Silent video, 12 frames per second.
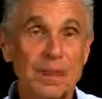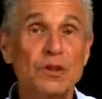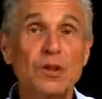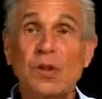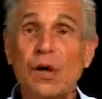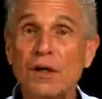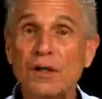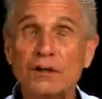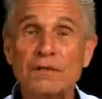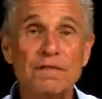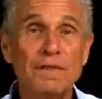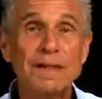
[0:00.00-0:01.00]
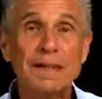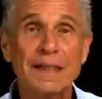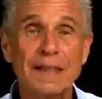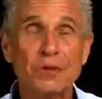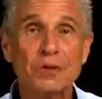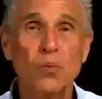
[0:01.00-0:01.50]
the laws of
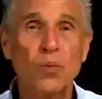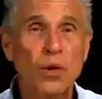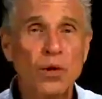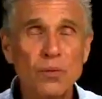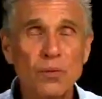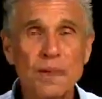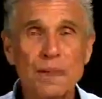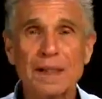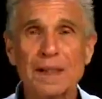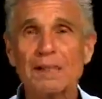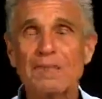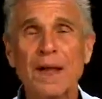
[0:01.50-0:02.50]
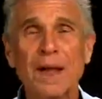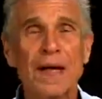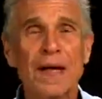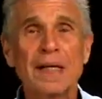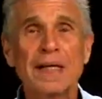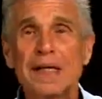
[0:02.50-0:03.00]
physics work with the
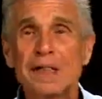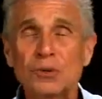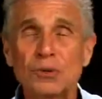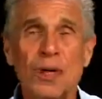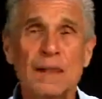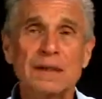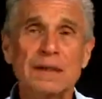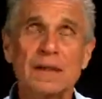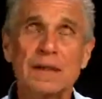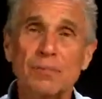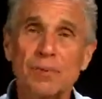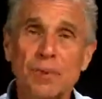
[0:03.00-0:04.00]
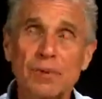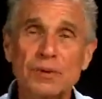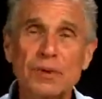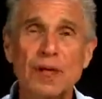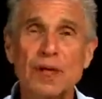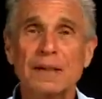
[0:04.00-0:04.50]
electrons and the
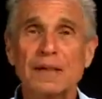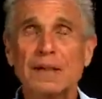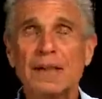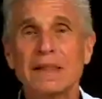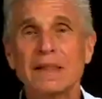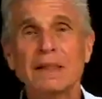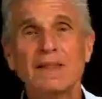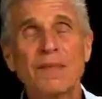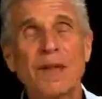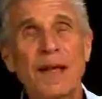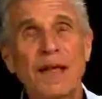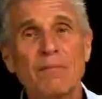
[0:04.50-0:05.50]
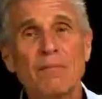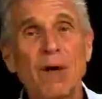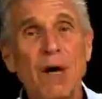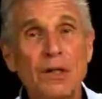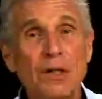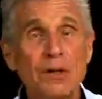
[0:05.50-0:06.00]
protons and the
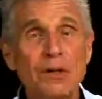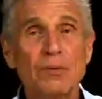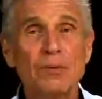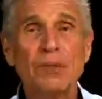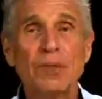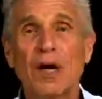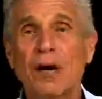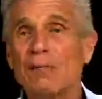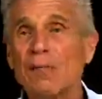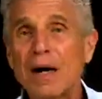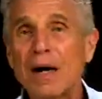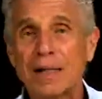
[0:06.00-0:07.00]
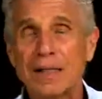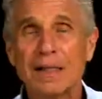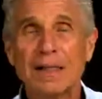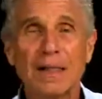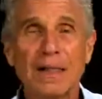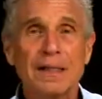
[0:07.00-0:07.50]
molecules in our
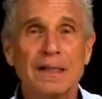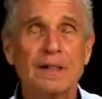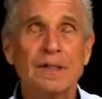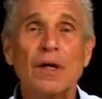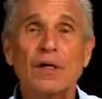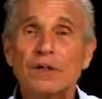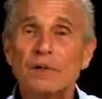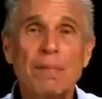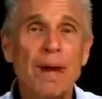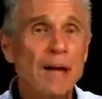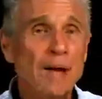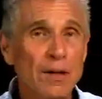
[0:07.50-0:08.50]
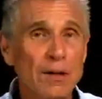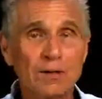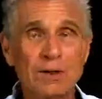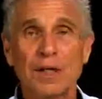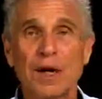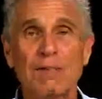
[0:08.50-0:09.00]
body, the laws of
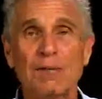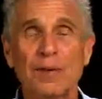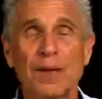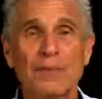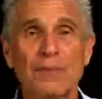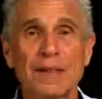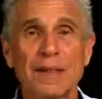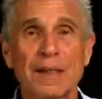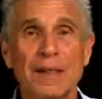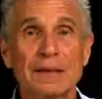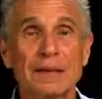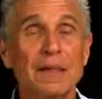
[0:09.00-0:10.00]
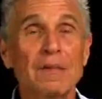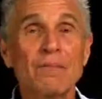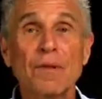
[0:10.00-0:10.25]
biology operate within us.